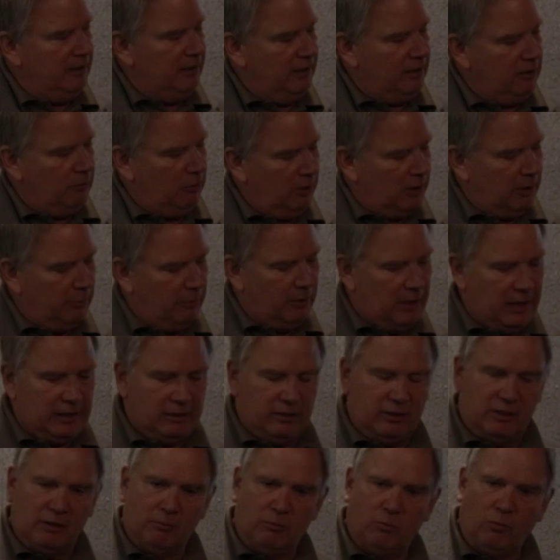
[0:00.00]
equilibrate
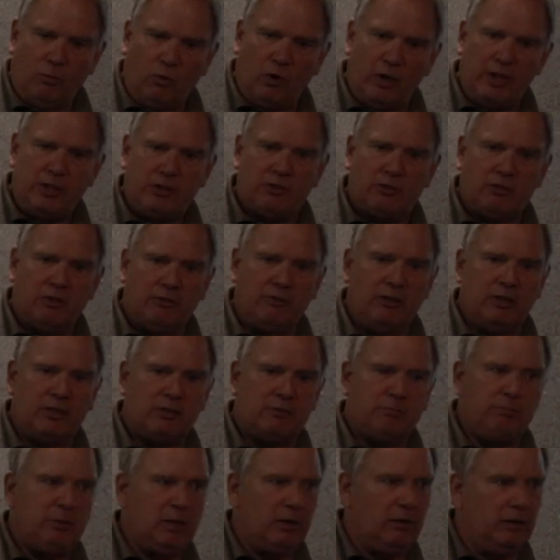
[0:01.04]
the moisture of
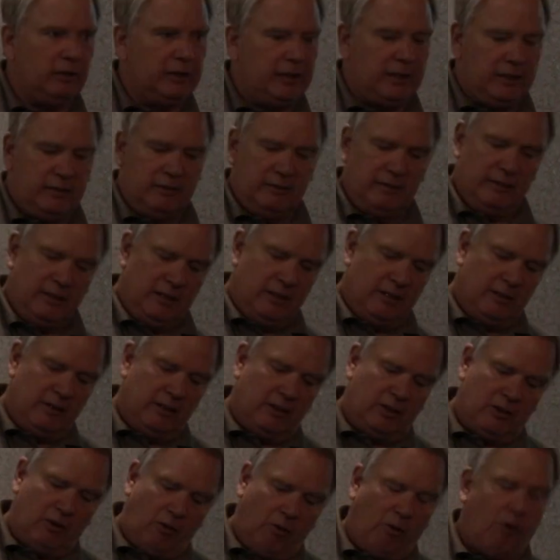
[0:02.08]
this building in the
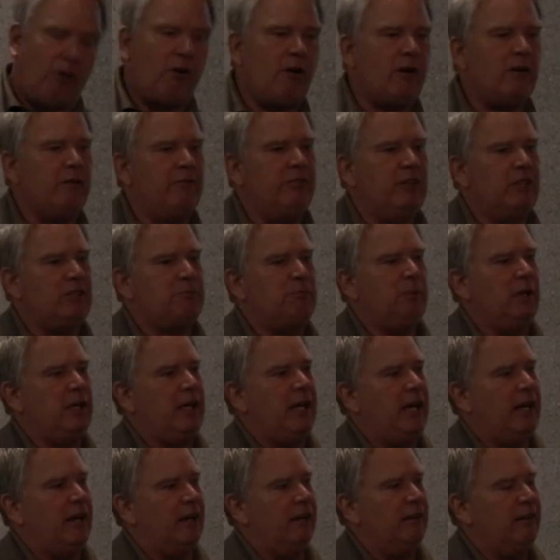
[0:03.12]
core of this
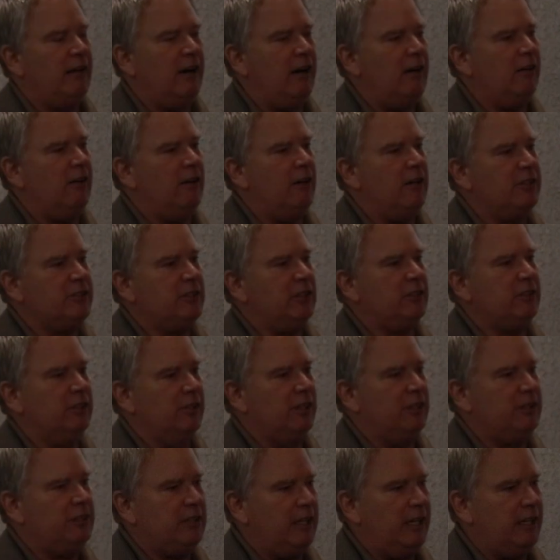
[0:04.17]
banana, how long is it going
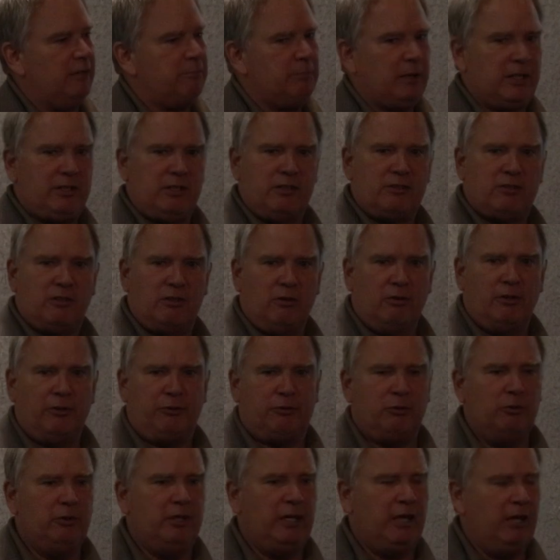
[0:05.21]
to take by just going
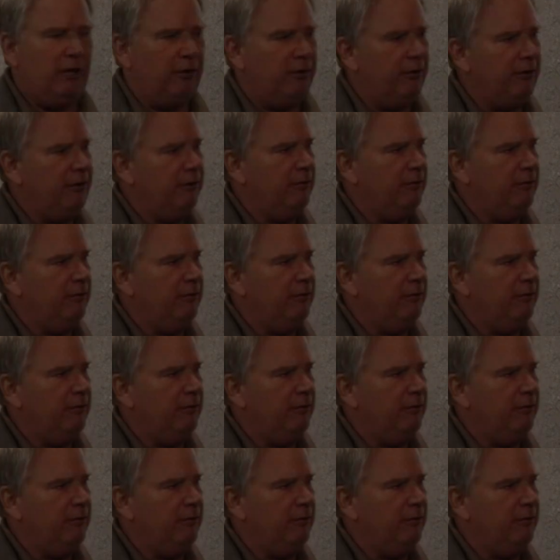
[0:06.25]
through the end?